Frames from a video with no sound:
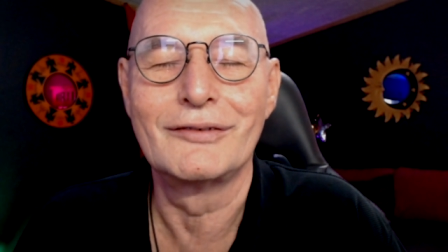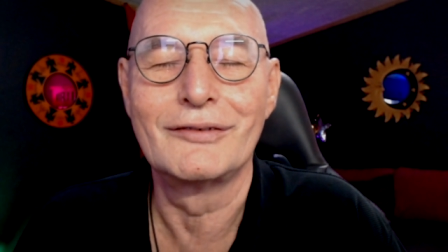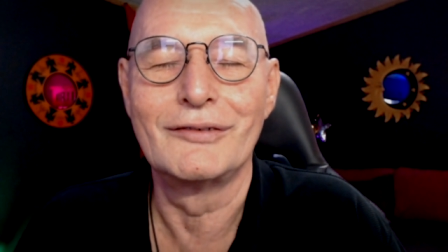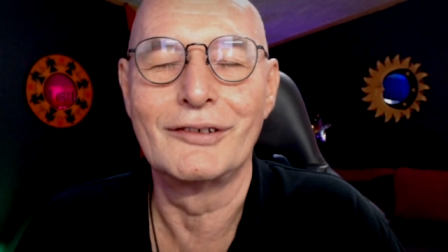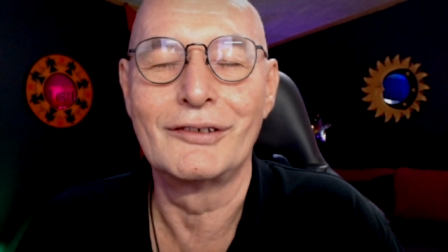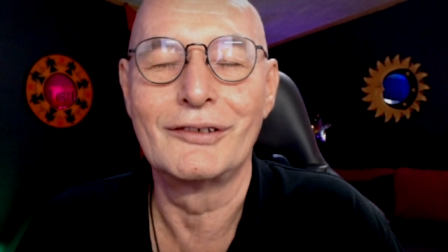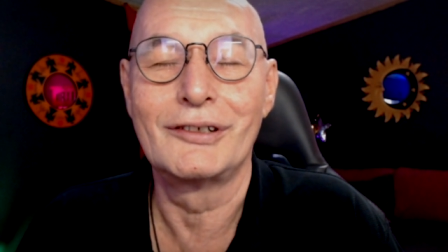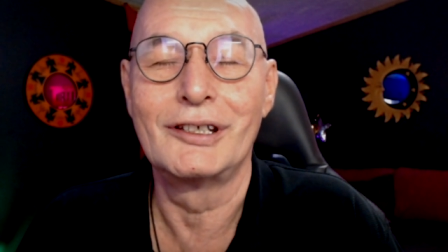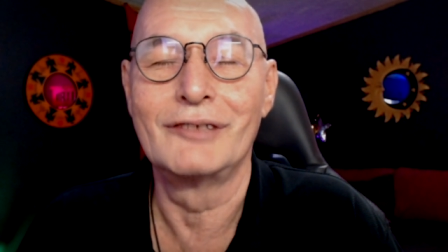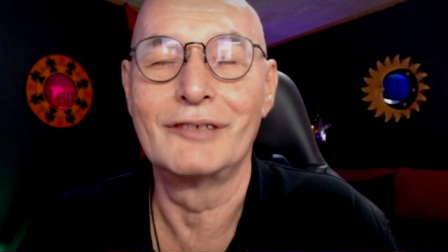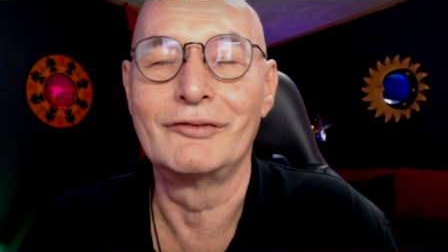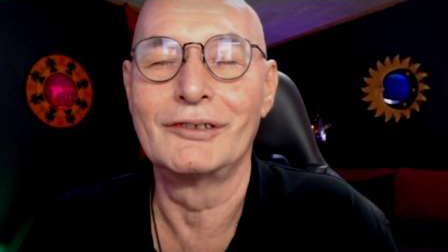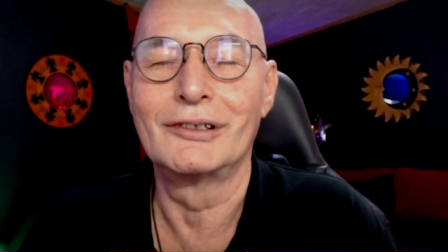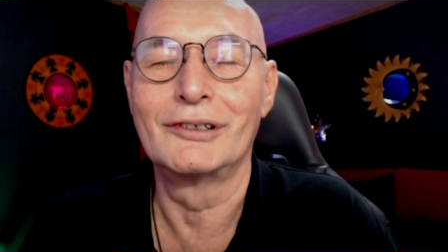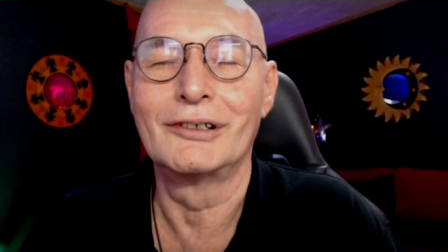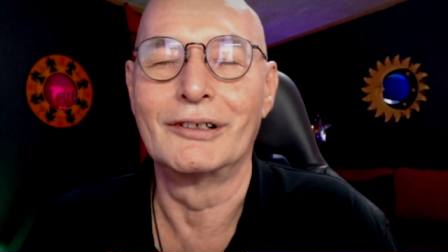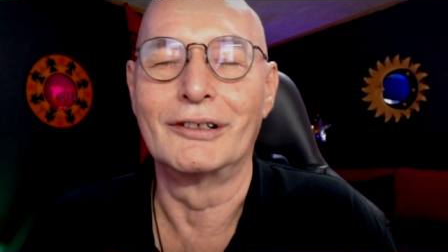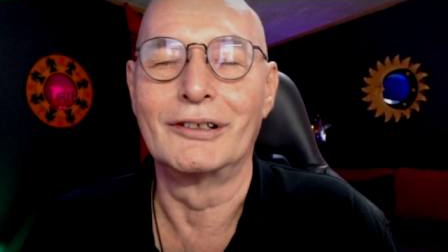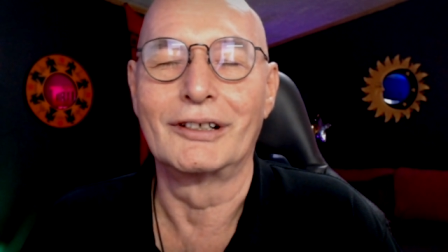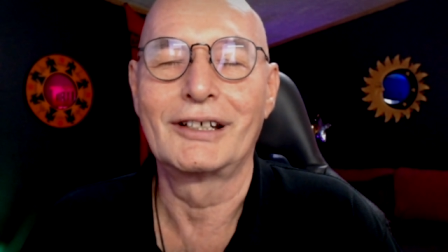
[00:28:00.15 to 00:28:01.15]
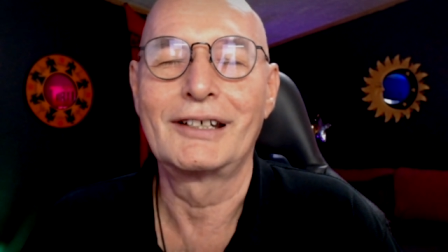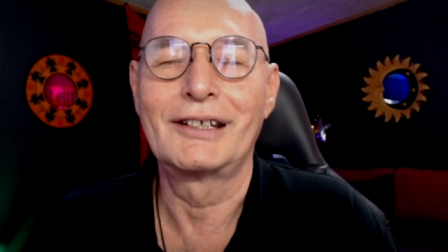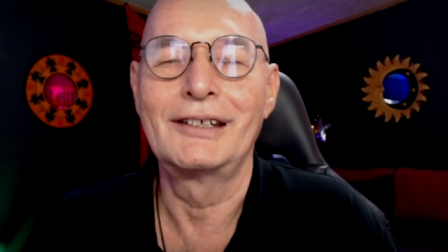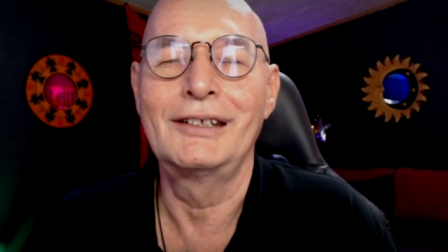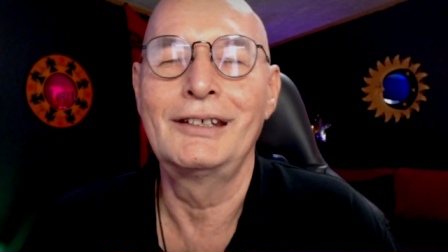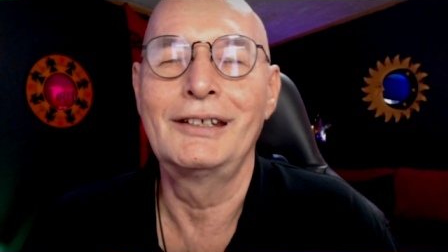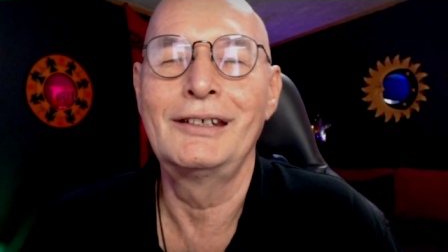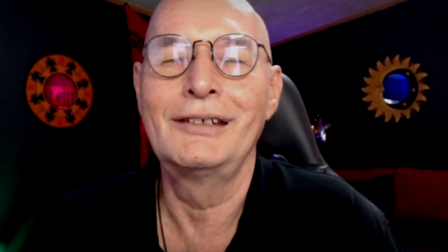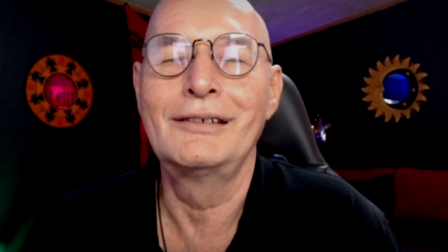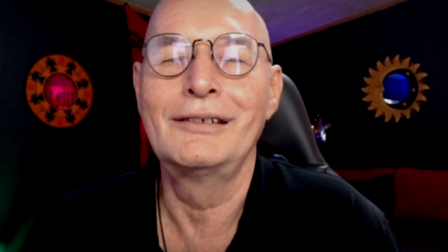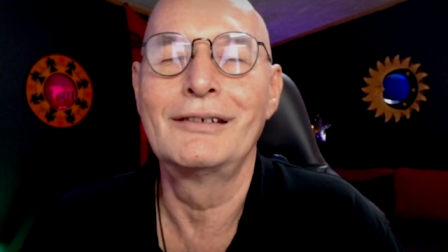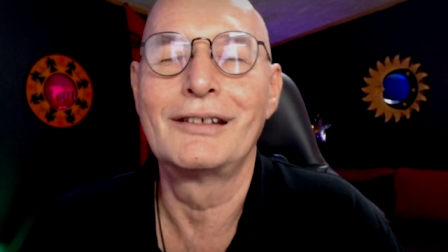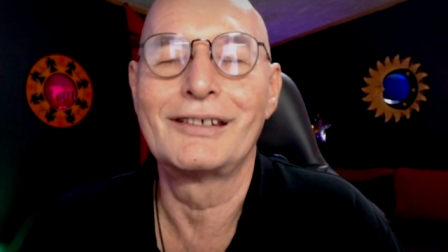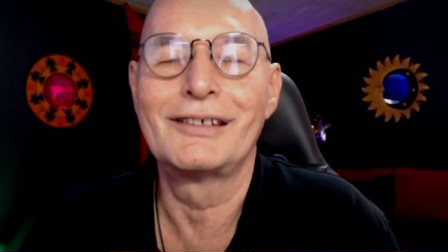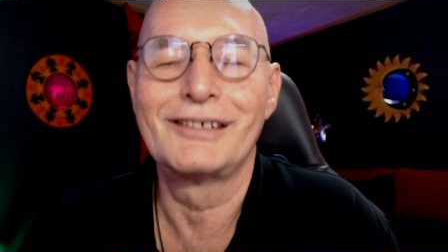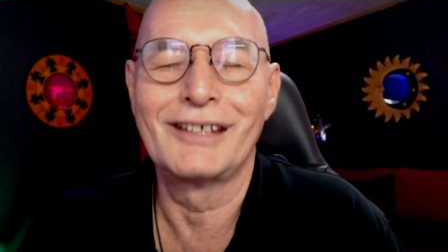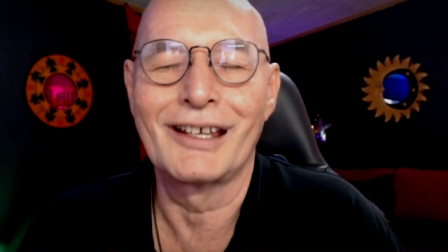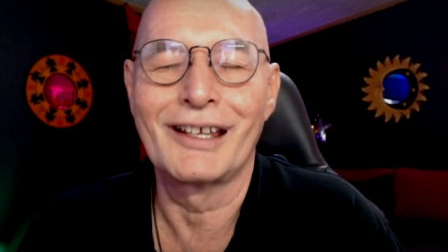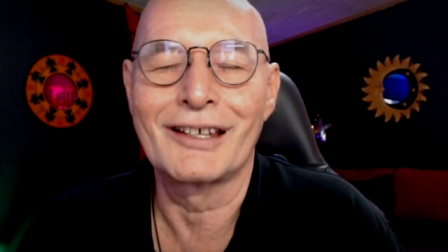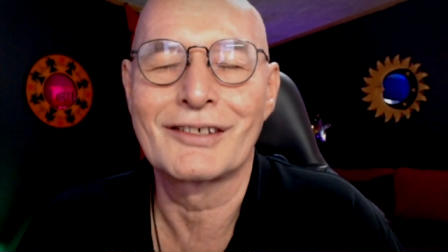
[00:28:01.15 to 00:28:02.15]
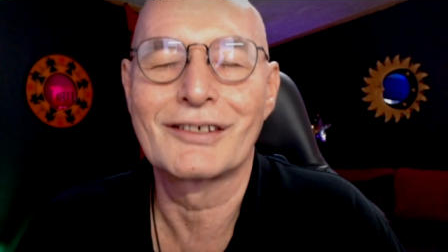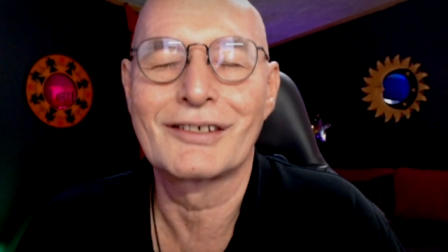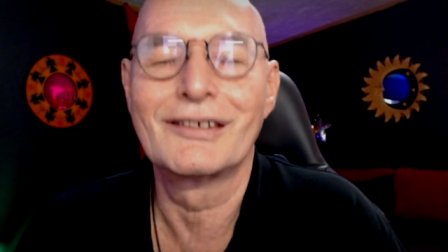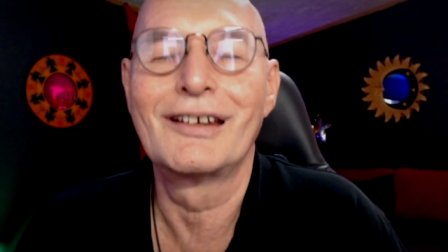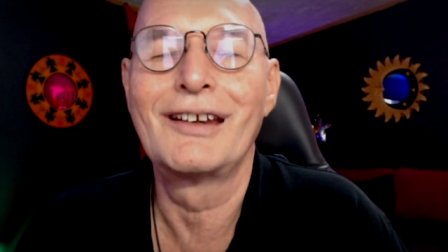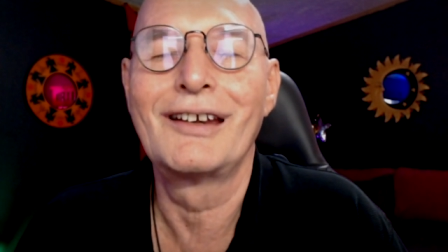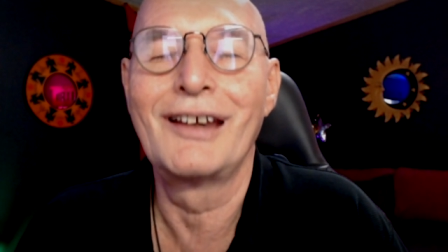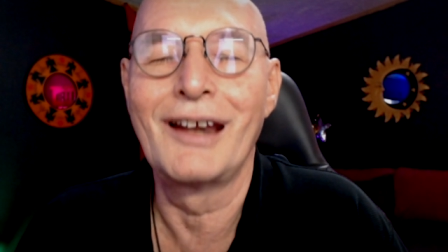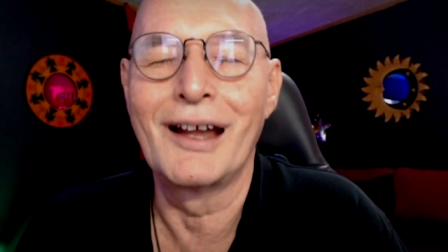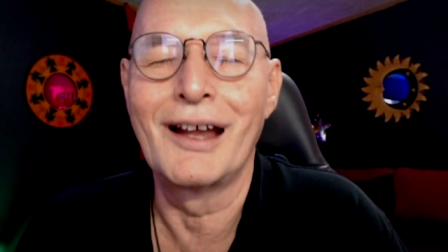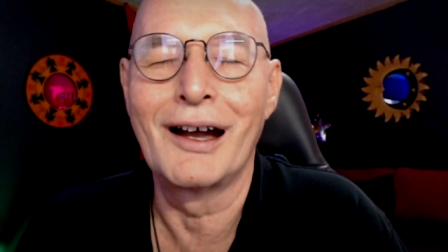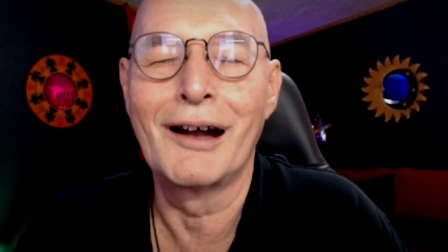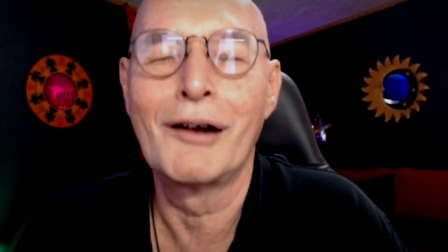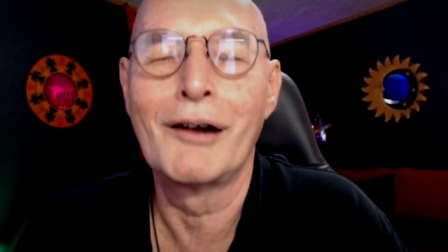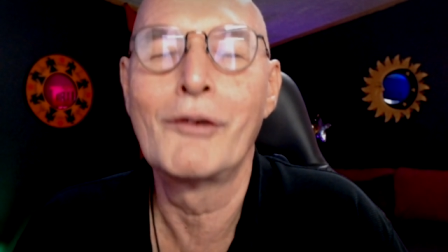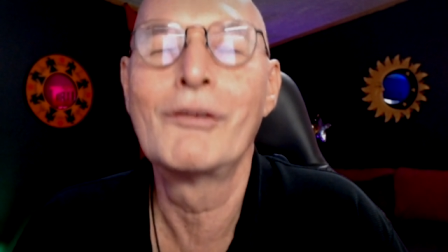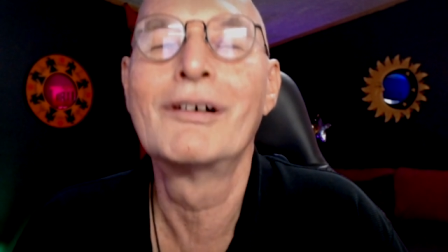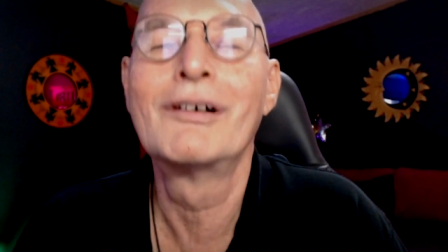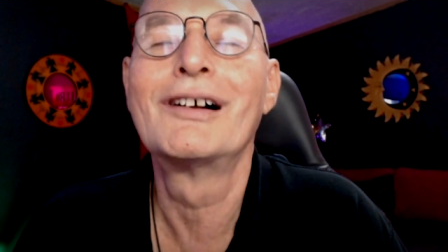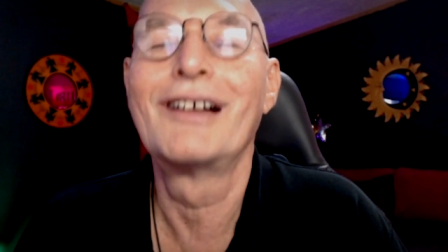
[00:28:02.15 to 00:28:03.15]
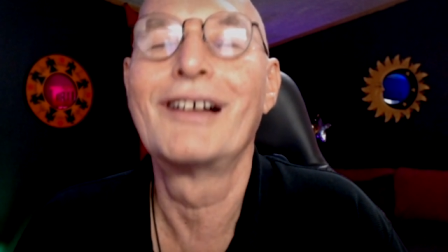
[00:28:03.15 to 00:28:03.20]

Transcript: to give you a clean yes now.